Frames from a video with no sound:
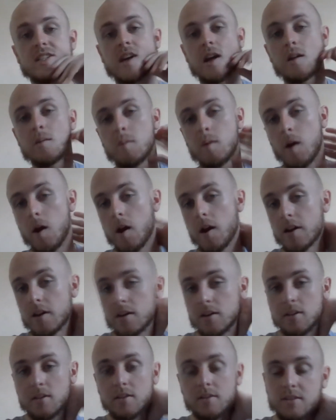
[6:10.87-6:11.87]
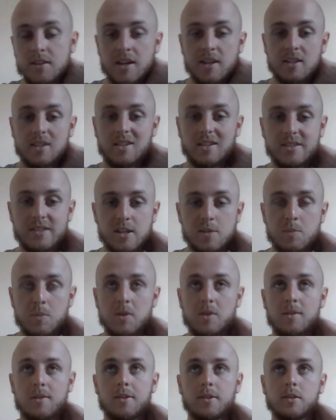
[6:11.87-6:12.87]
done my technical
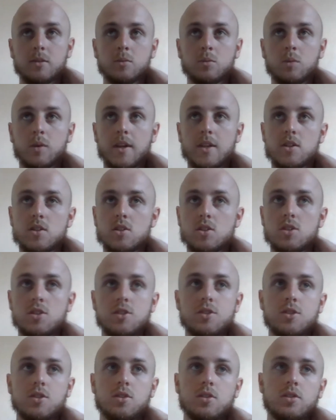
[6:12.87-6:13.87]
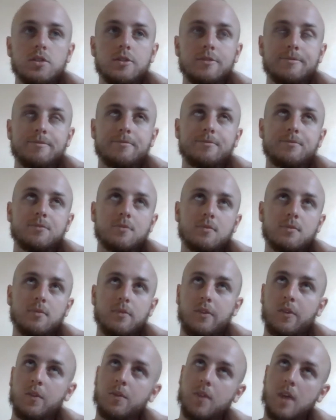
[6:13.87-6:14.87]
assessment, which,
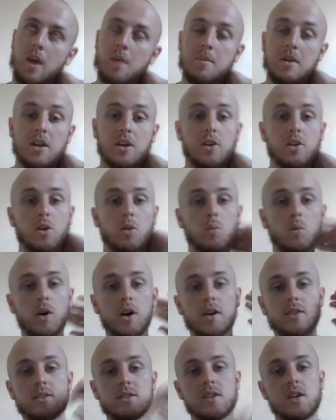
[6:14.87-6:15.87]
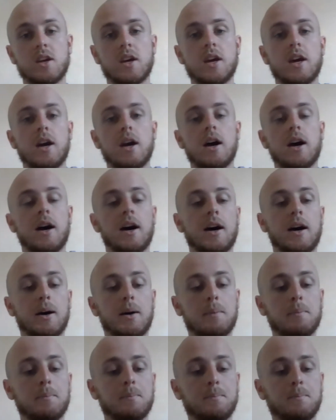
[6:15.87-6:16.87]
I mean, it could have gone worse.
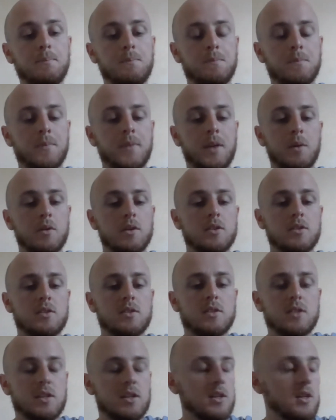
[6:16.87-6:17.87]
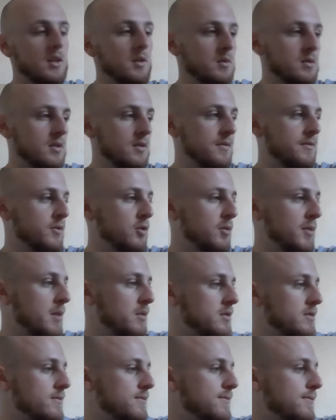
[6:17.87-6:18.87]
The format
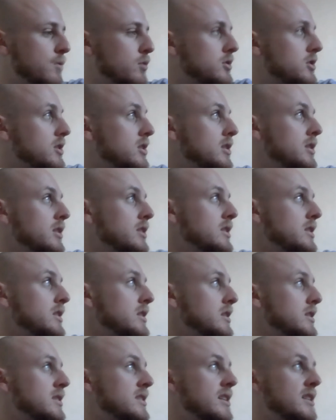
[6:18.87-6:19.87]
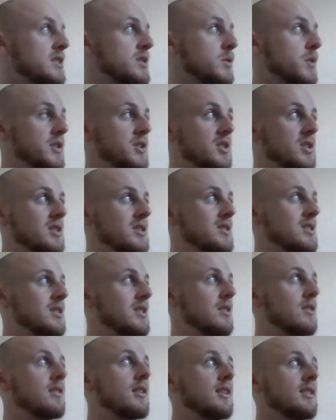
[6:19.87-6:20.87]
was 46 questions in
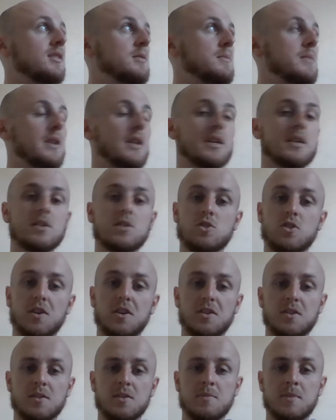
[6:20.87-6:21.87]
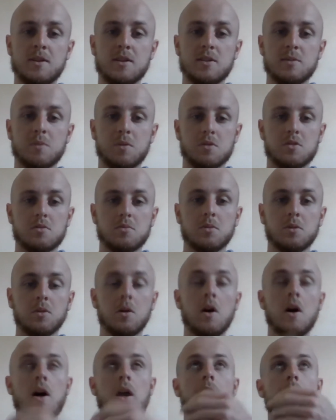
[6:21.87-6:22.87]
30 minutes. Try and do as many as
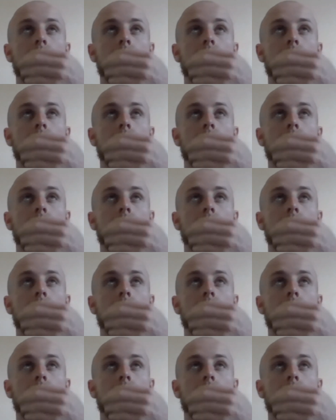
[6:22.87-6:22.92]
possible.